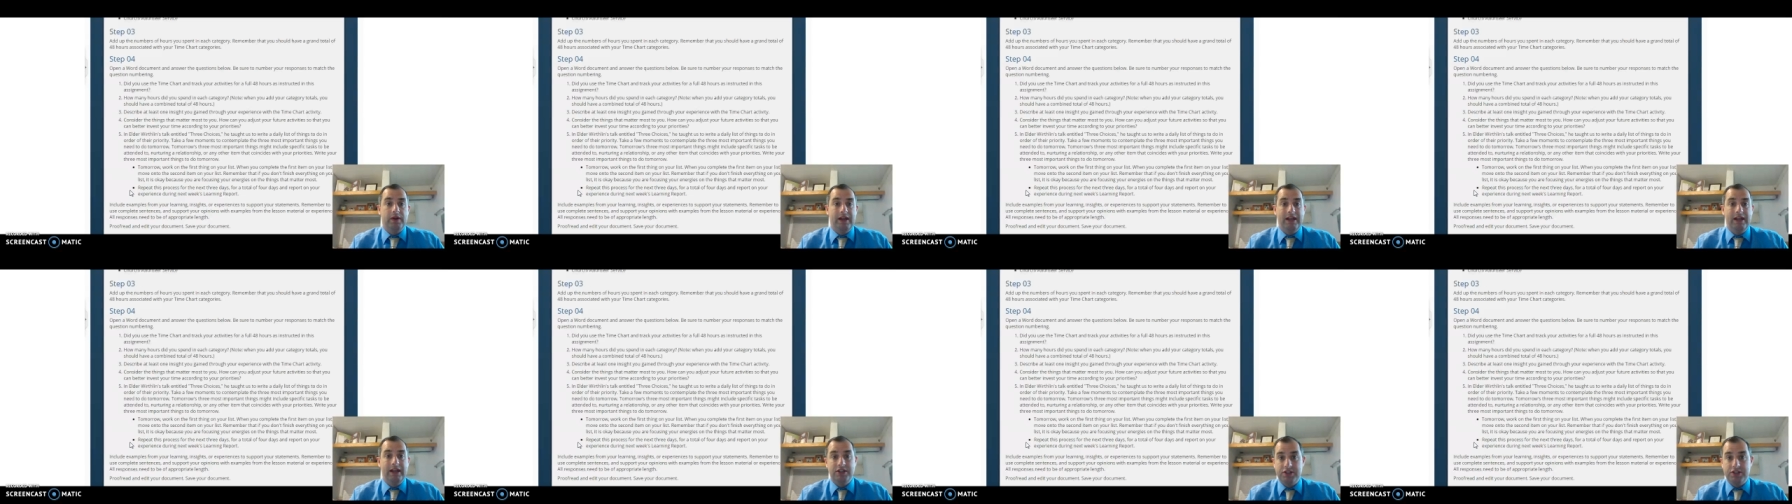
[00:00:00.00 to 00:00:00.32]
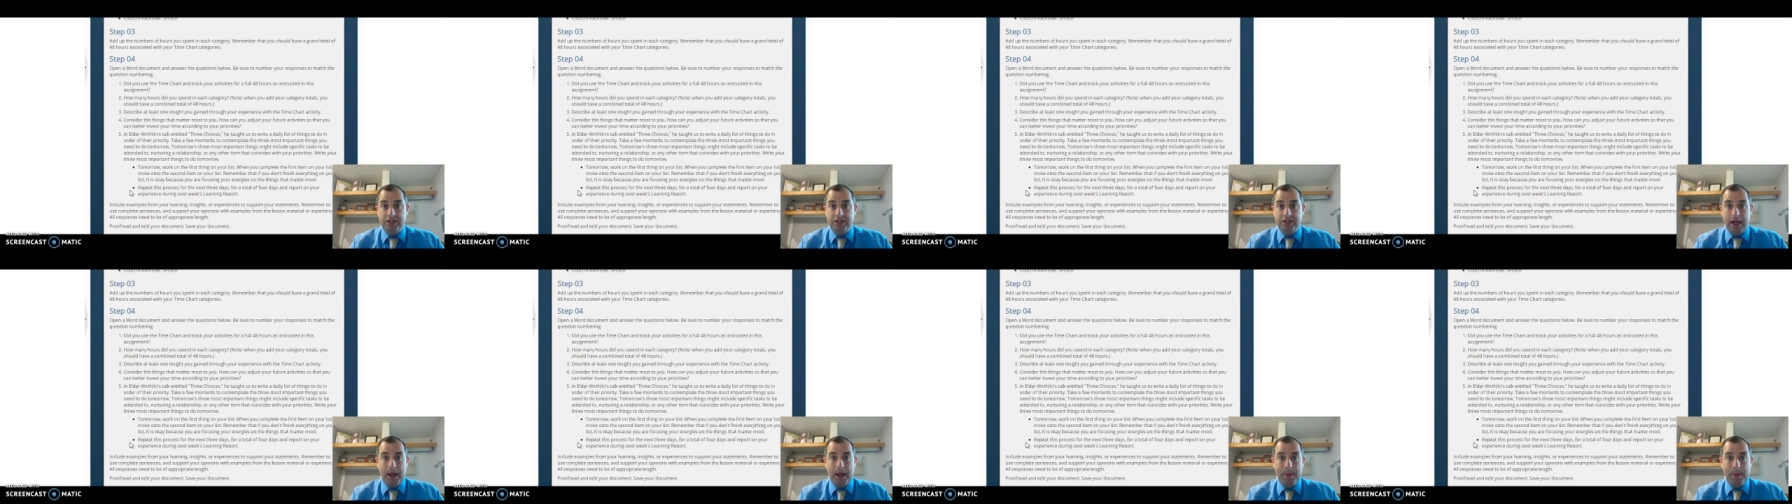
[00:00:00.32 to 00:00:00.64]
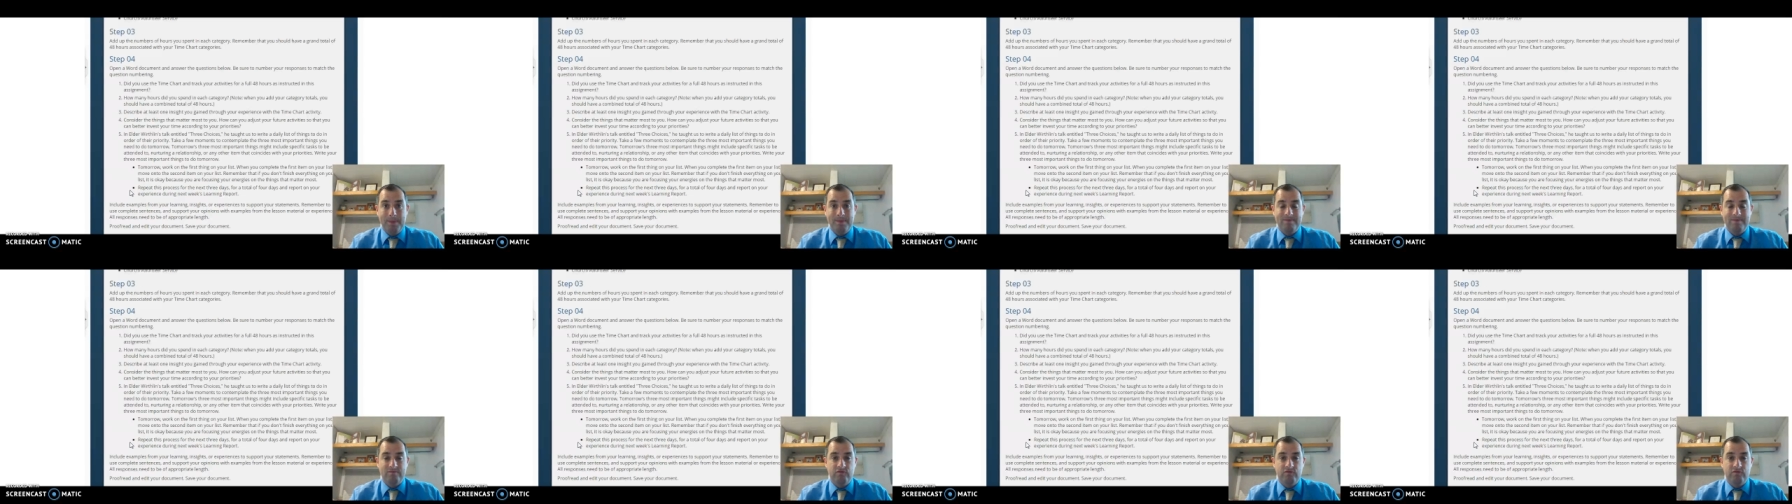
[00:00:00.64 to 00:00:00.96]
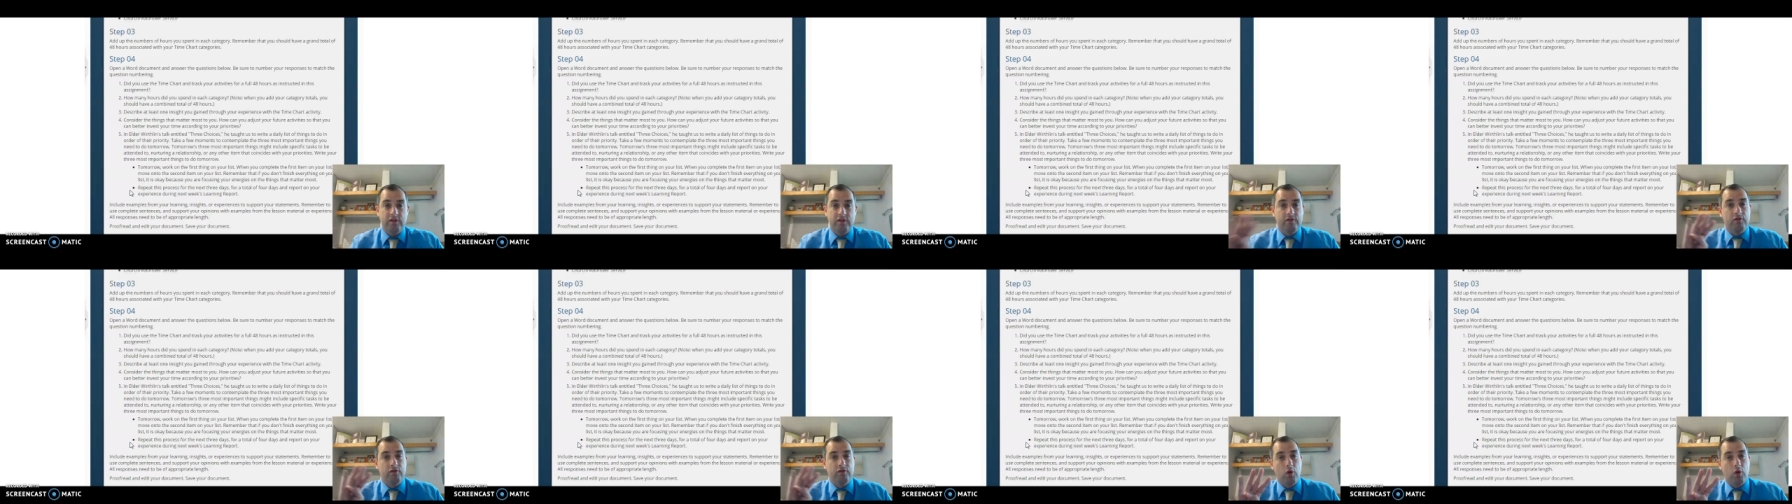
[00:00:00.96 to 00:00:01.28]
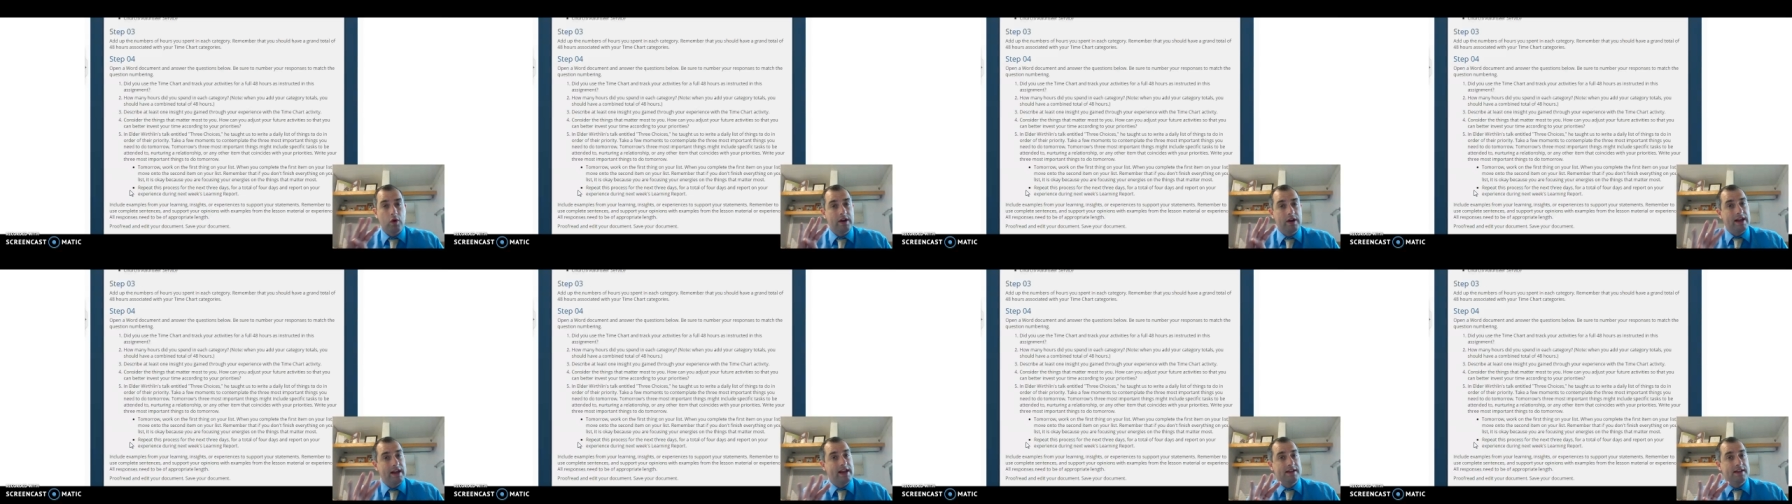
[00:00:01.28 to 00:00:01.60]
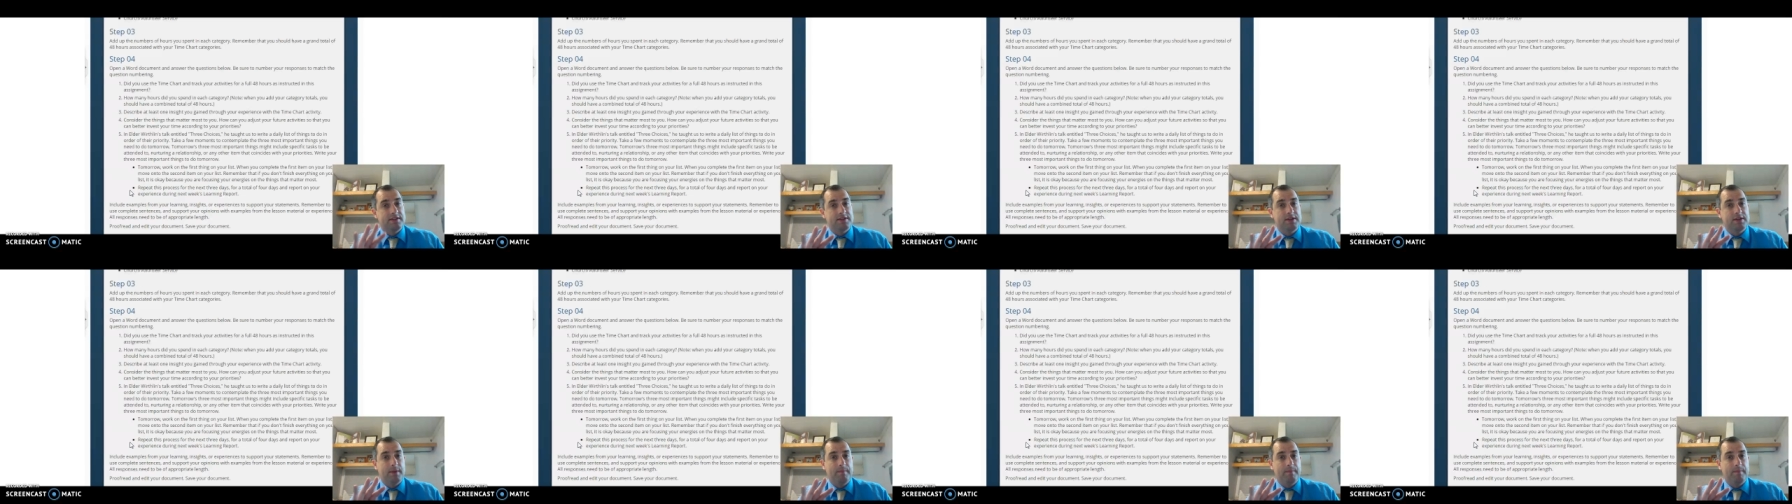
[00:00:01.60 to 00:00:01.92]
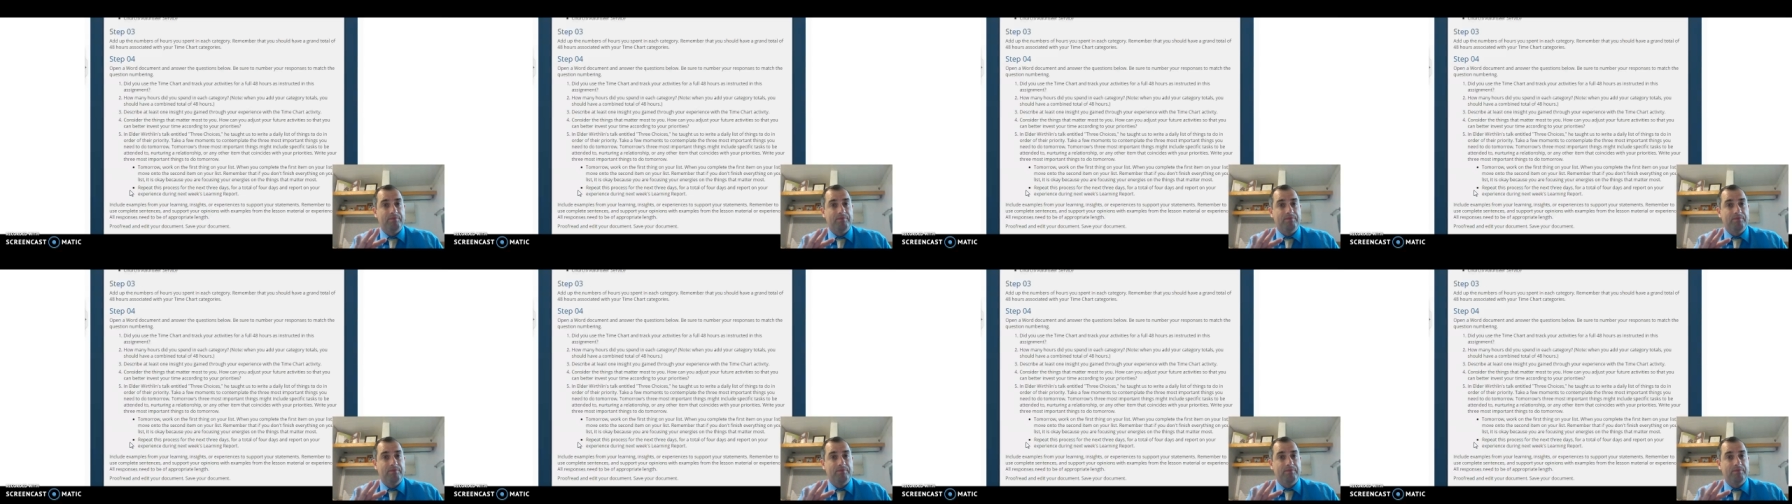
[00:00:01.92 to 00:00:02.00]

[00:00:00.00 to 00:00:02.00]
each day for 4 days.